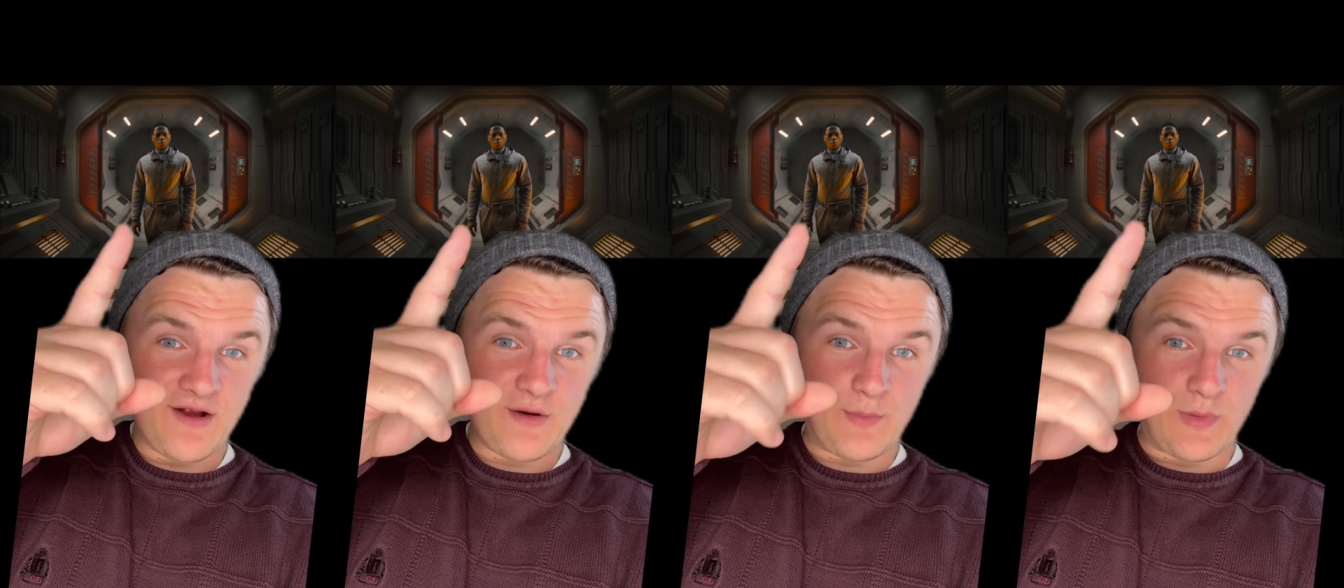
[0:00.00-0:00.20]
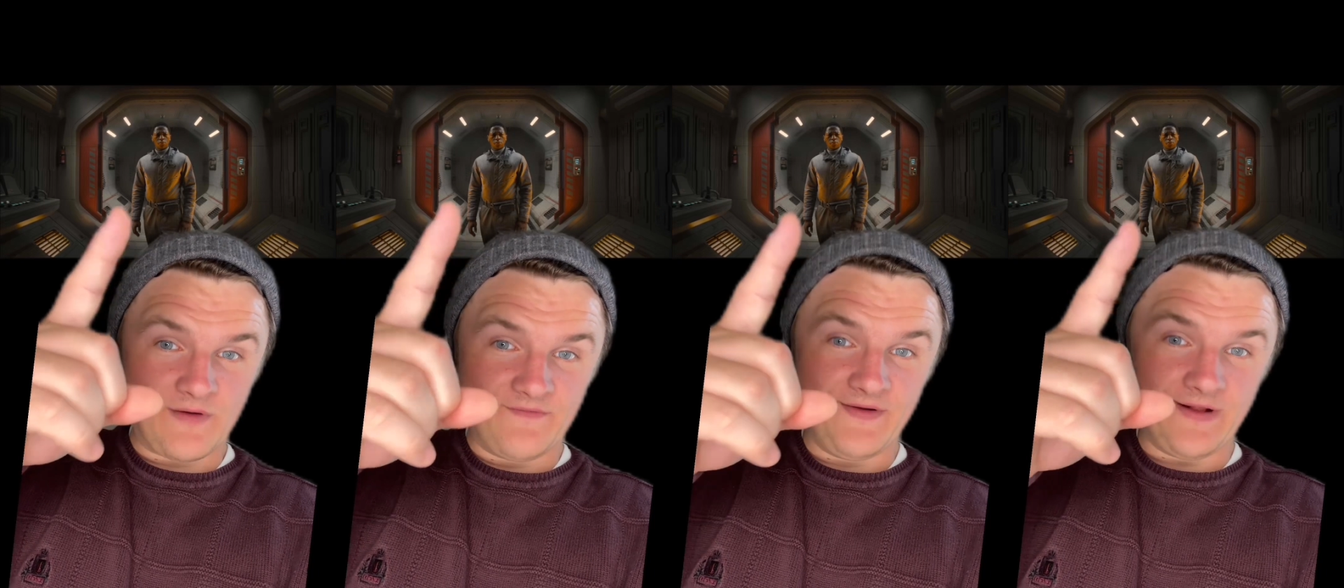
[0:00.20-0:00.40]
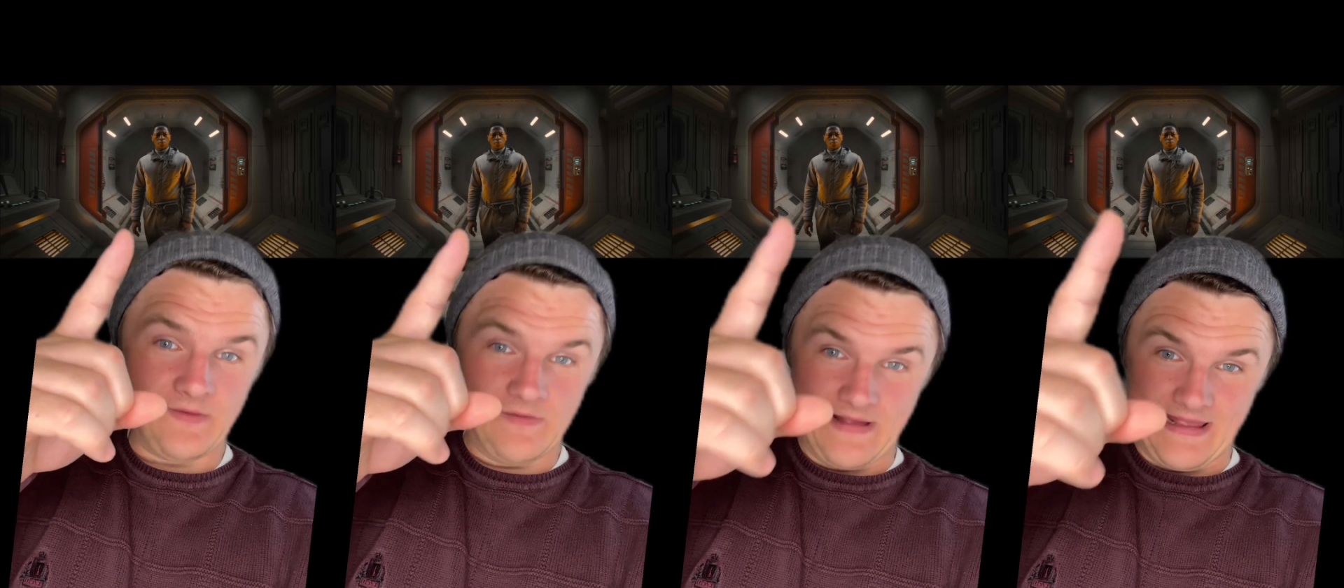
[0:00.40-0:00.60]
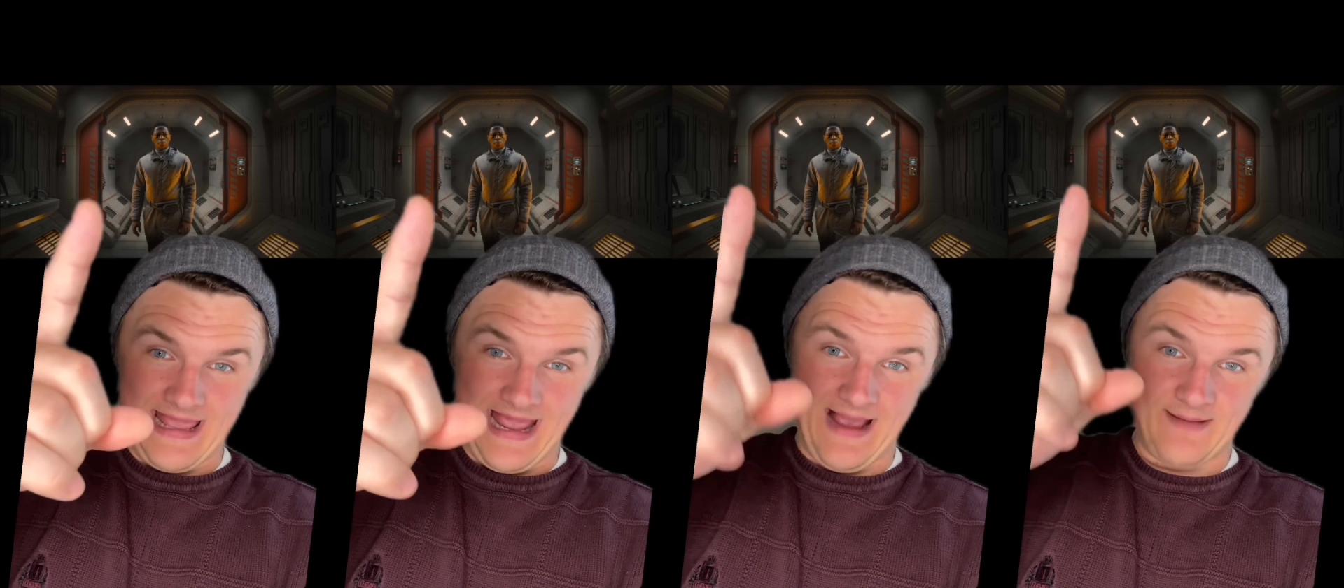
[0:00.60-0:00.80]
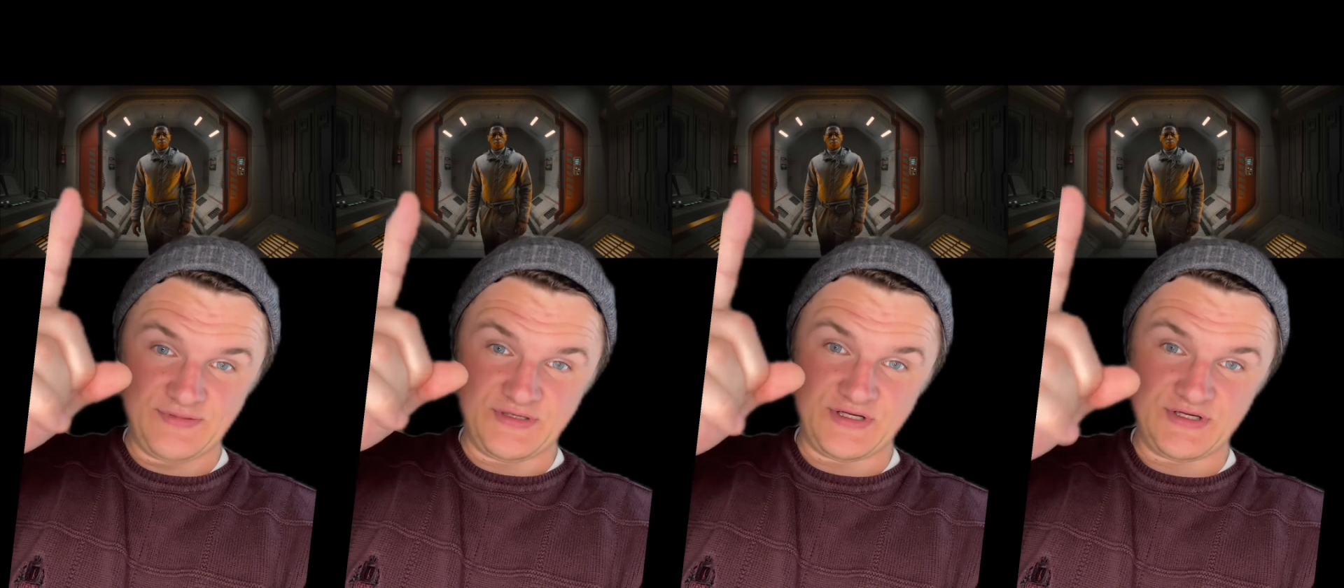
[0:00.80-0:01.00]
perfectly
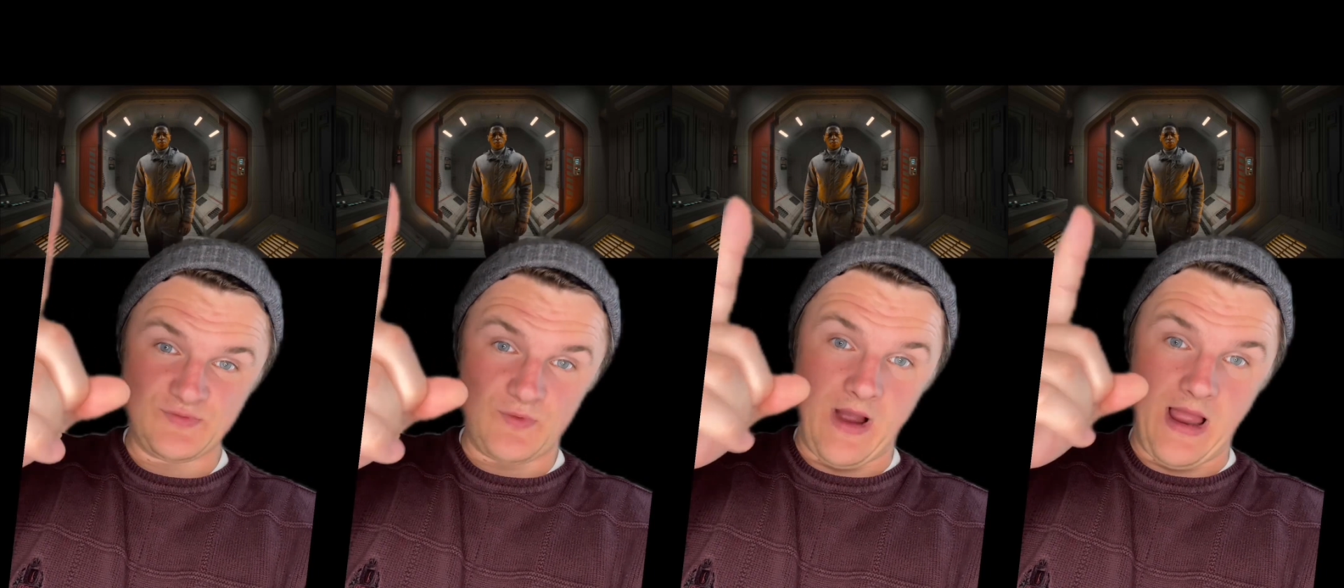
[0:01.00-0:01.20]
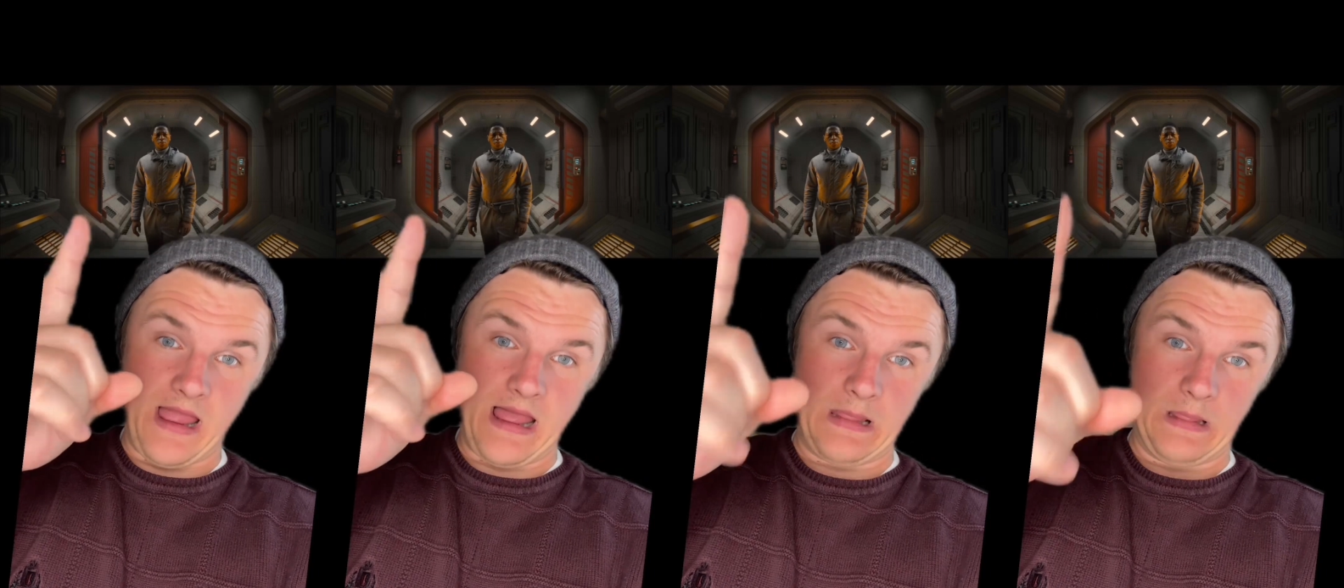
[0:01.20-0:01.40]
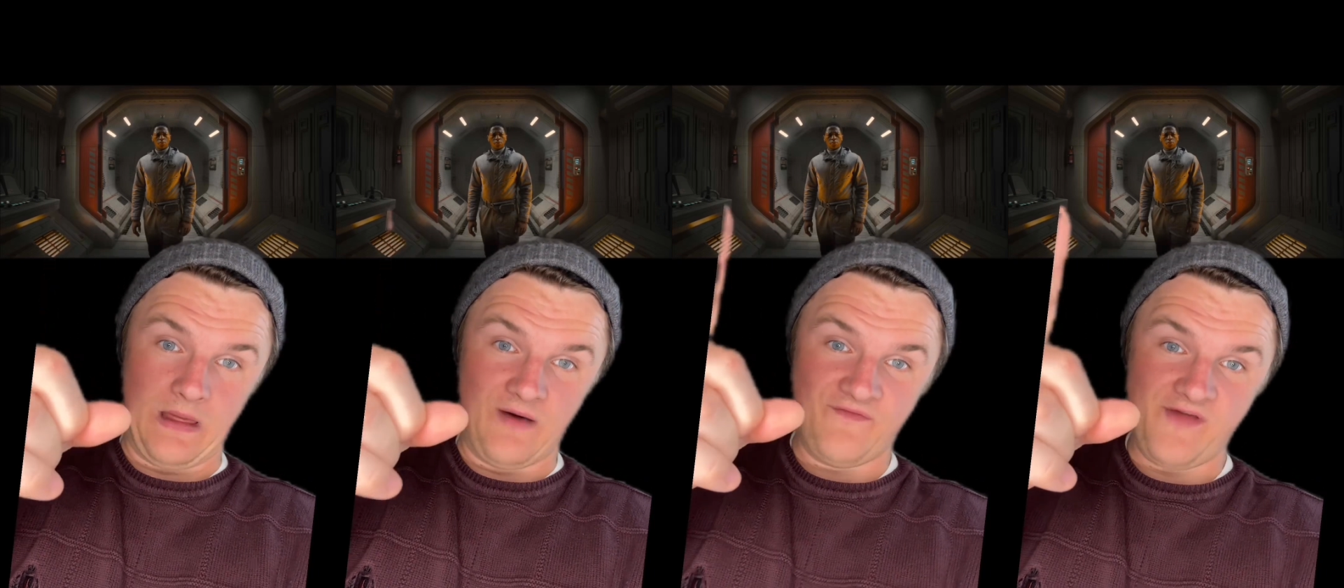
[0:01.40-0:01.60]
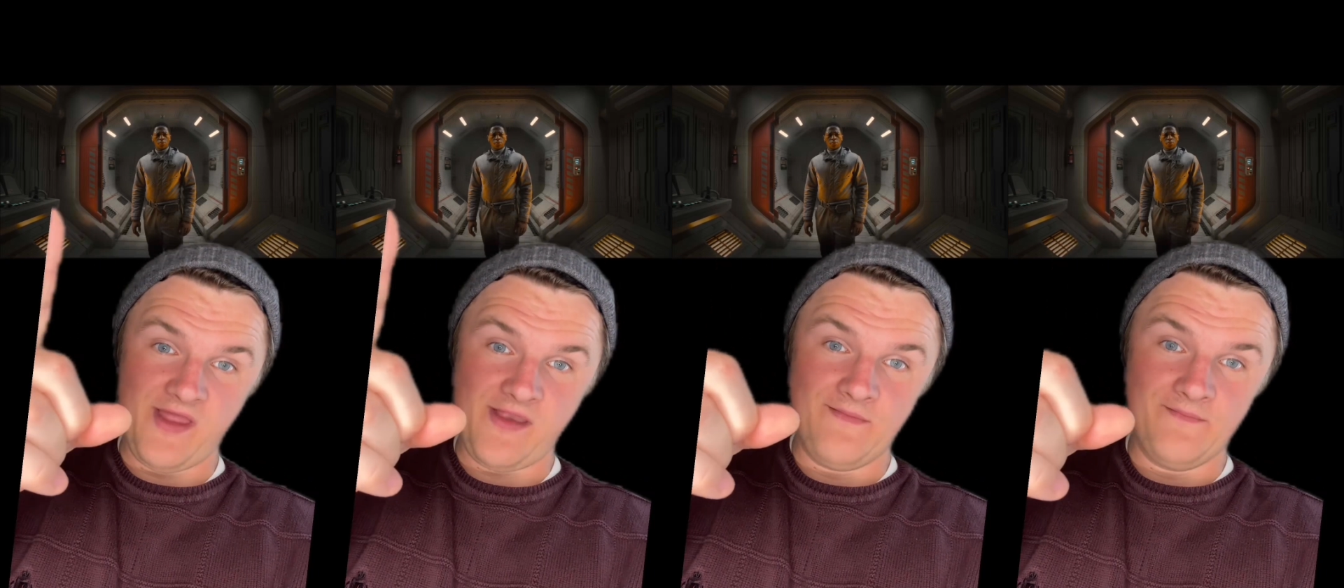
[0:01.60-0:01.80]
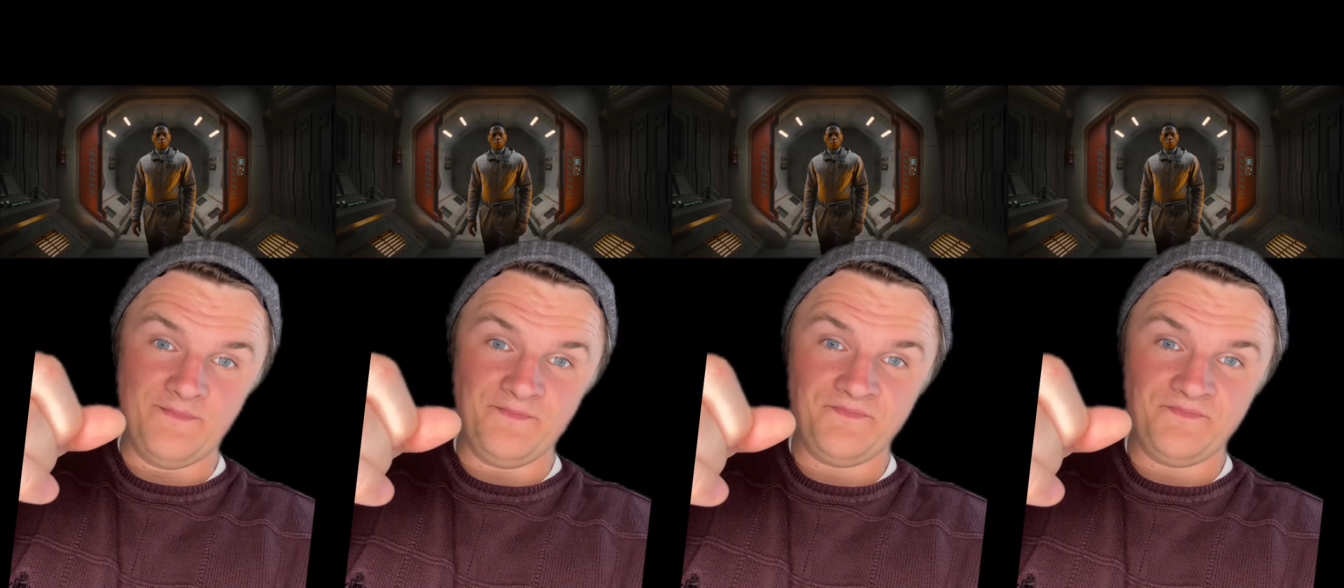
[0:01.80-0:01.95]
captures why I love it.